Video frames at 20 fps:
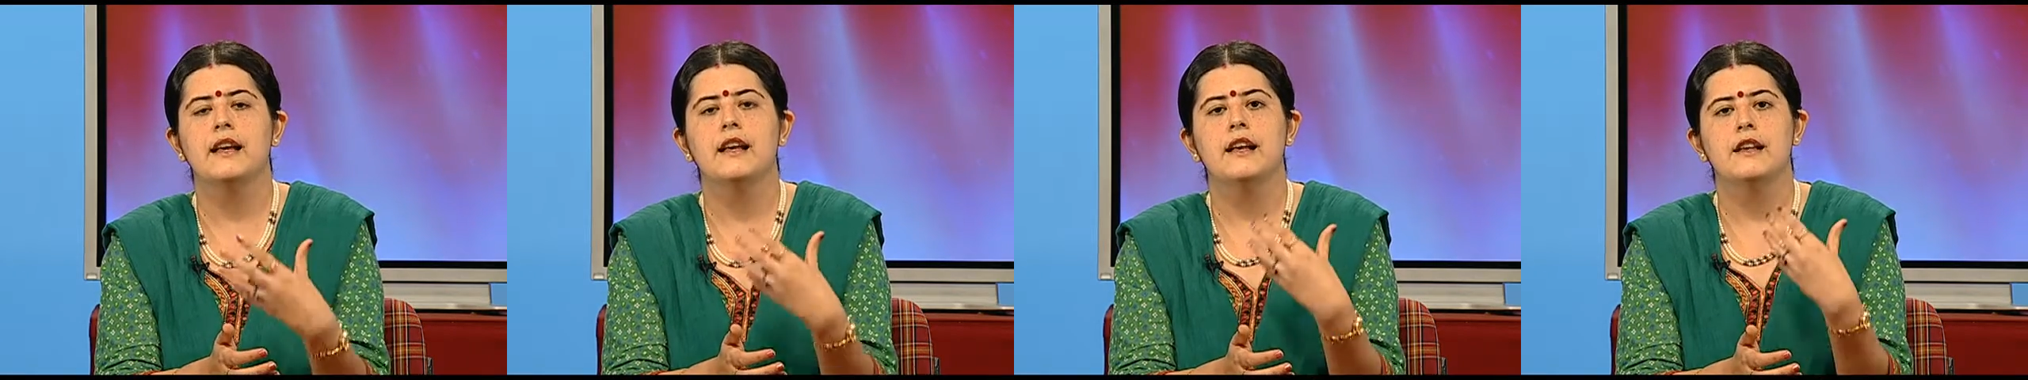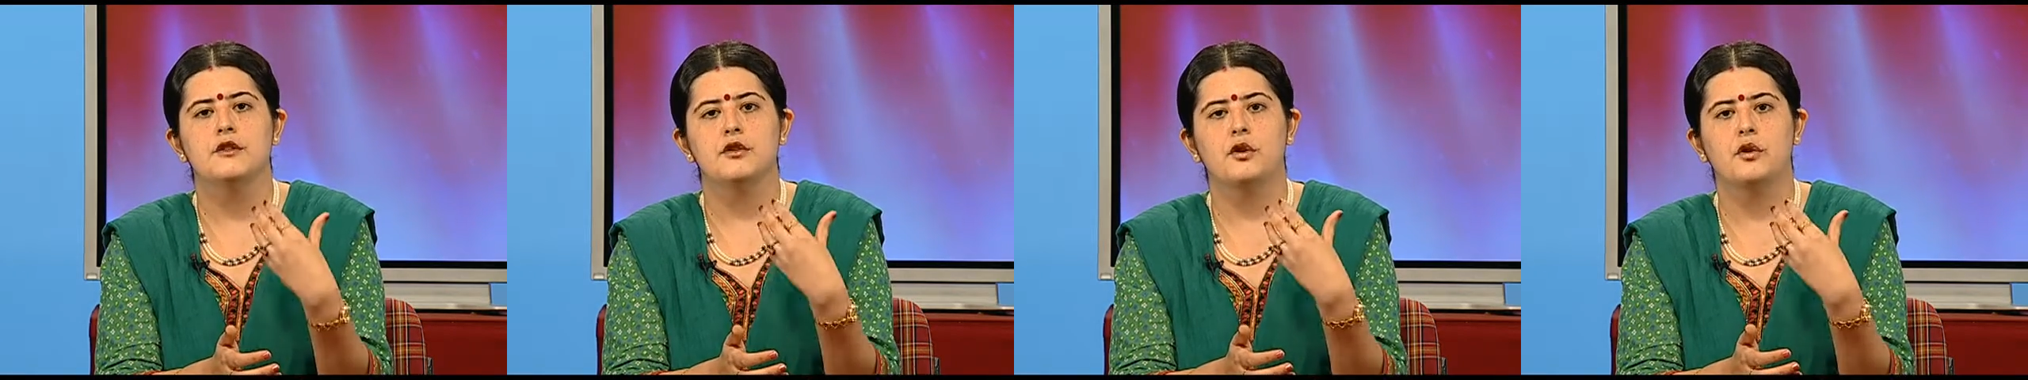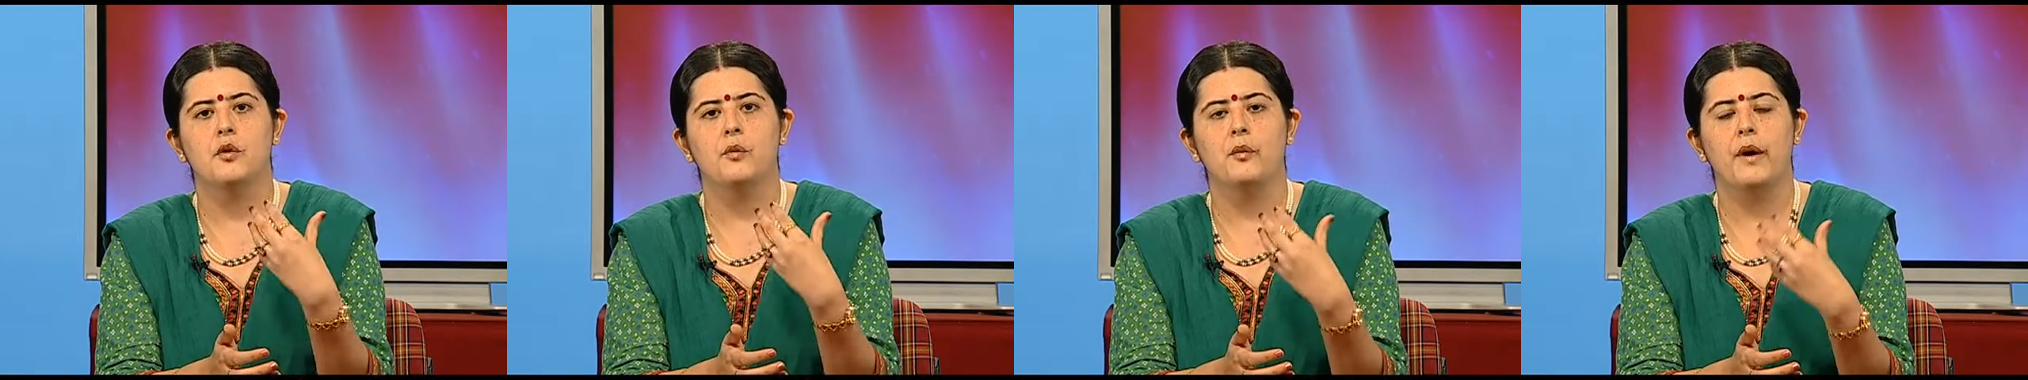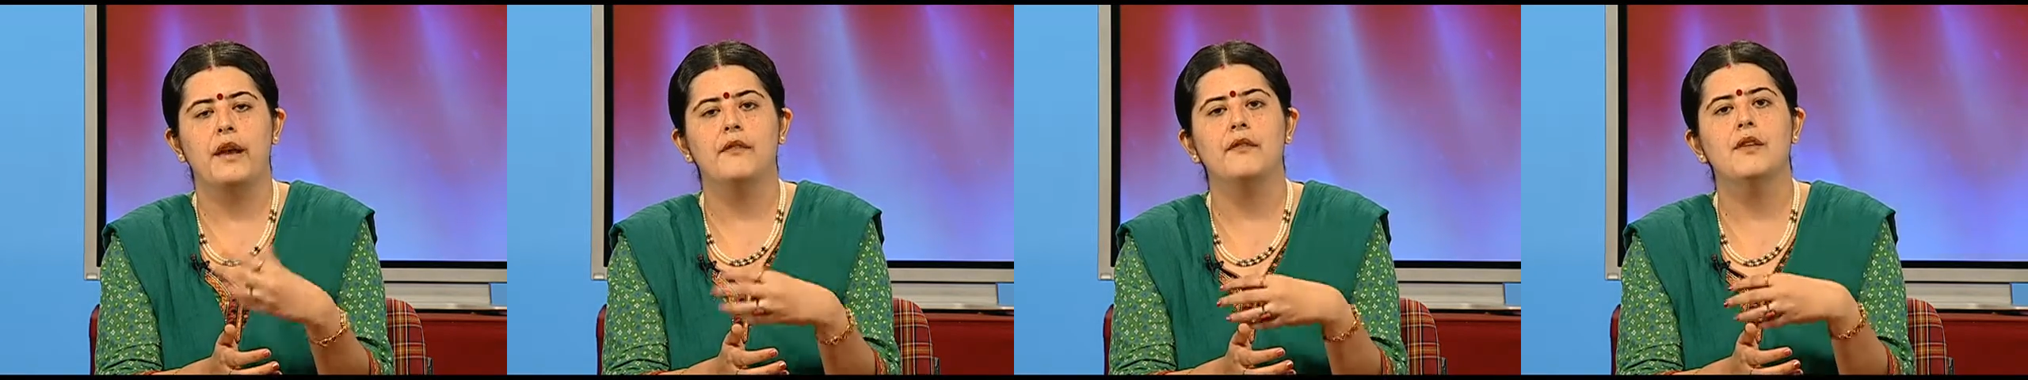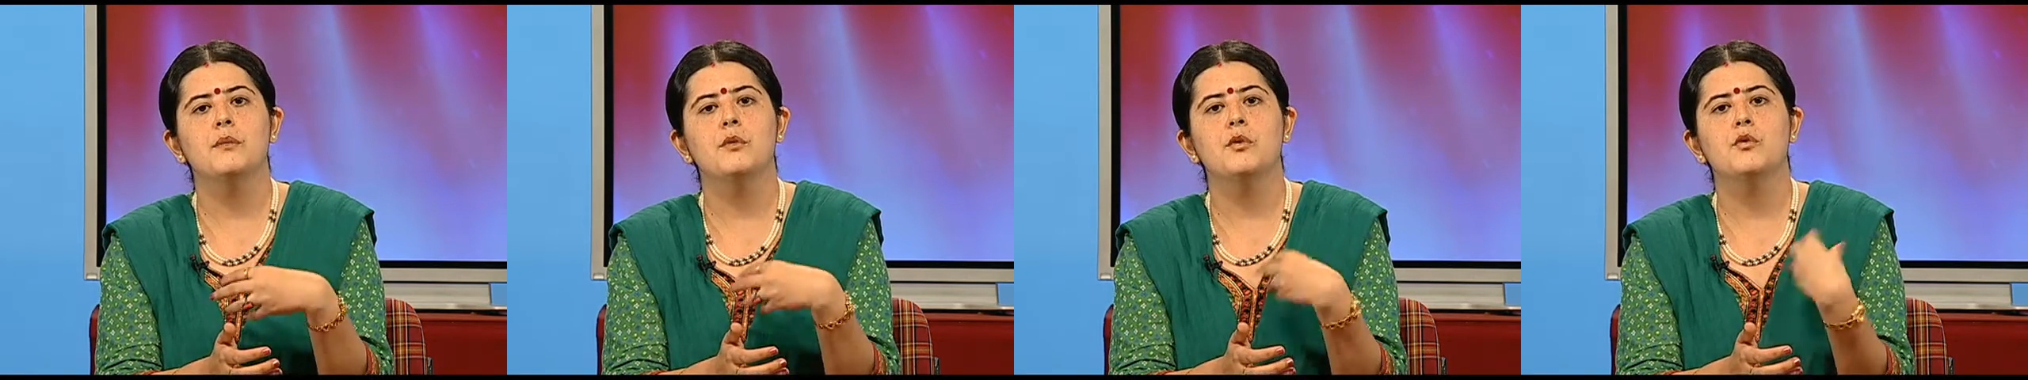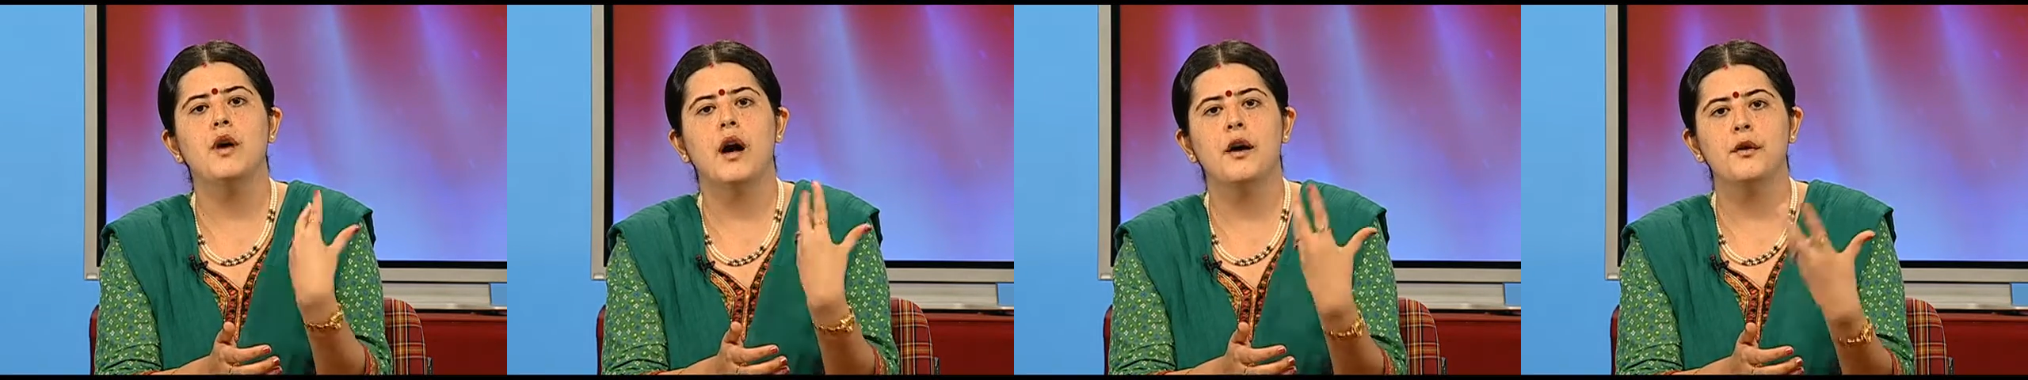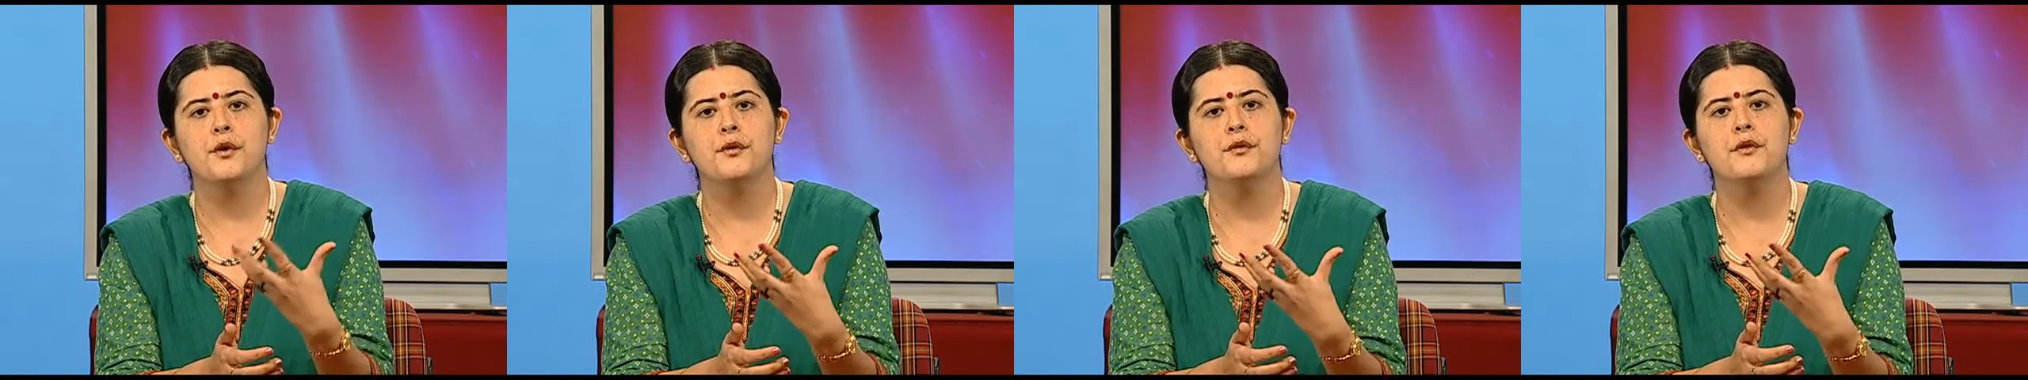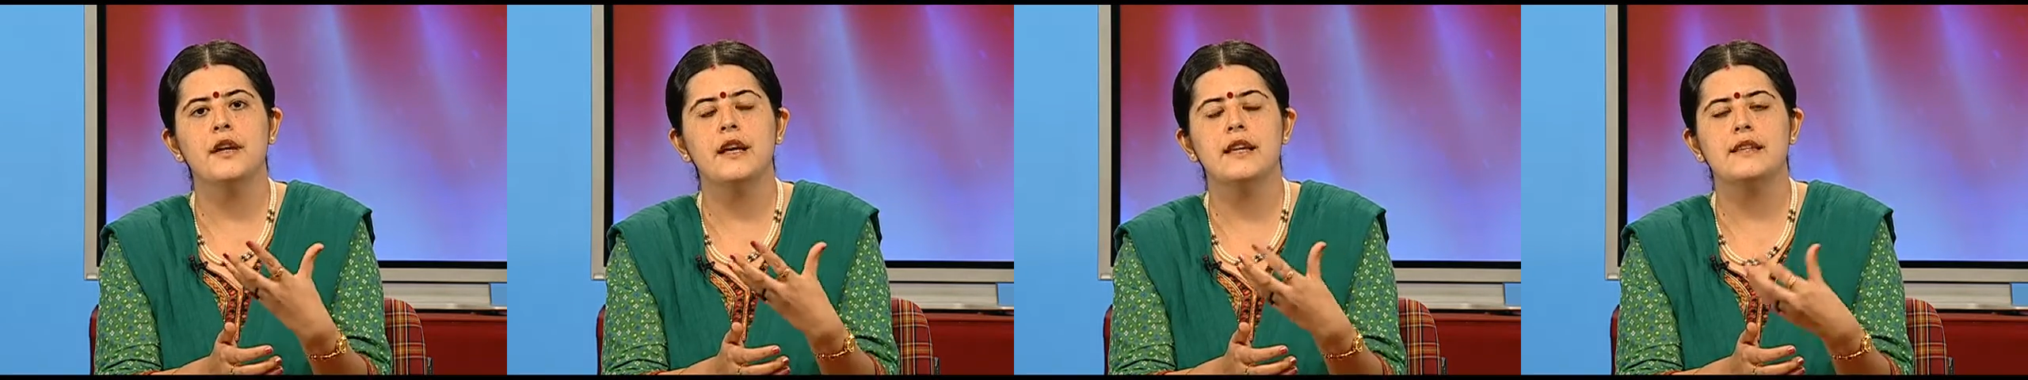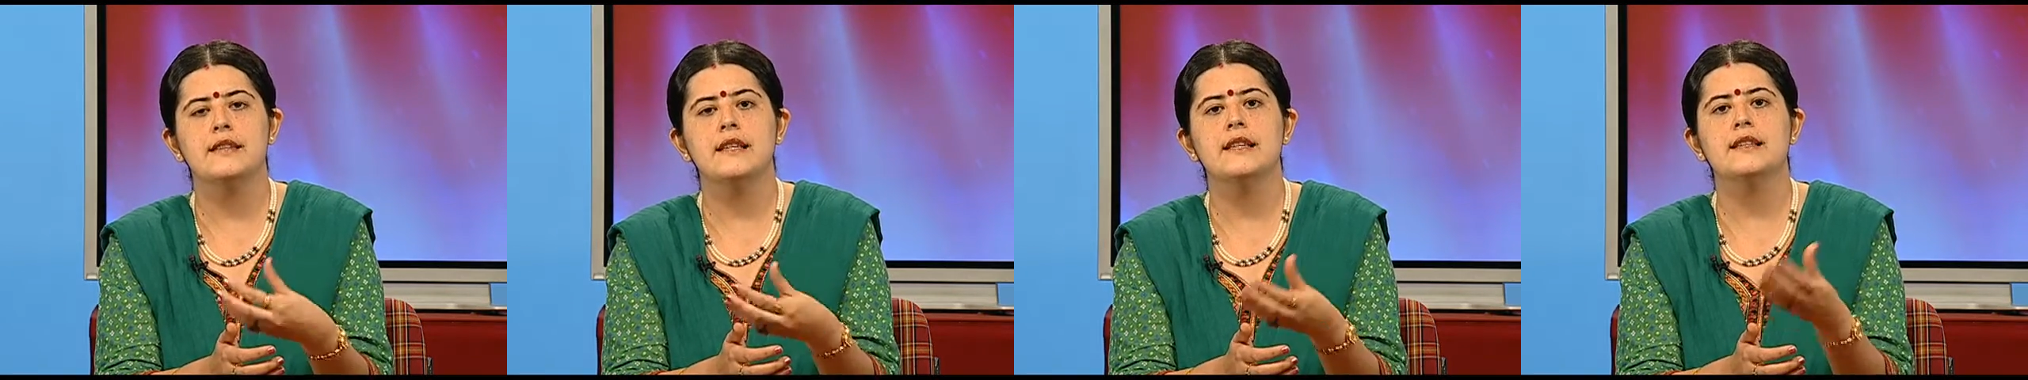So when we move out of the AC,